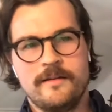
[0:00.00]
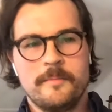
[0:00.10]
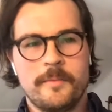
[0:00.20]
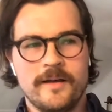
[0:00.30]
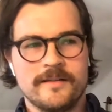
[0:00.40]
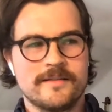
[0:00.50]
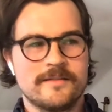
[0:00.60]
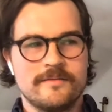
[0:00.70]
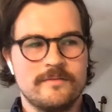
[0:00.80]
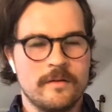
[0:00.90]
but
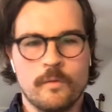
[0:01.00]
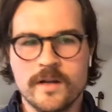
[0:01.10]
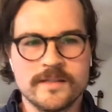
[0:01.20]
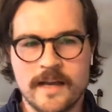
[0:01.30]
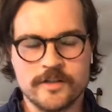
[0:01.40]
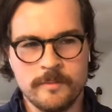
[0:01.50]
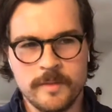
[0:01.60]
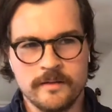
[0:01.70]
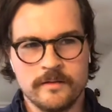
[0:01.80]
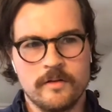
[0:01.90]
like what does it actually
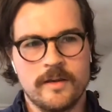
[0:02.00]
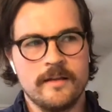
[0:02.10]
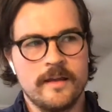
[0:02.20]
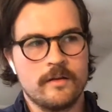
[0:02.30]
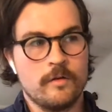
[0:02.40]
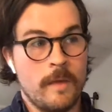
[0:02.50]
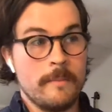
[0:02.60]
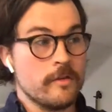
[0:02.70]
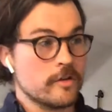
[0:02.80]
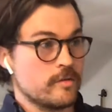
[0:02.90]
mean okay like
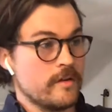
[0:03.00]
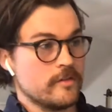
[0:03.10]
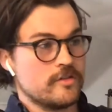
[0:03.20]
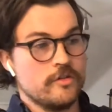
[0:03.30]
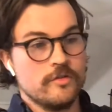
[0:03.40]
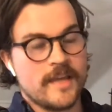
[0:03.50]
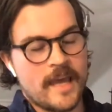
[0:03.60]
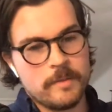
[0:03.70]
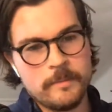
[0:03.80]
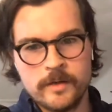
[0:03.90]
maybe those three of those to do's
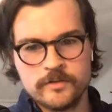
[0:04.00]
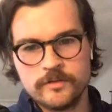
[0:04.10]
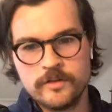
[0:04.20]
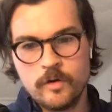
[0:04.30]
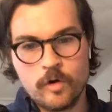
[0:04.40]
can be bundled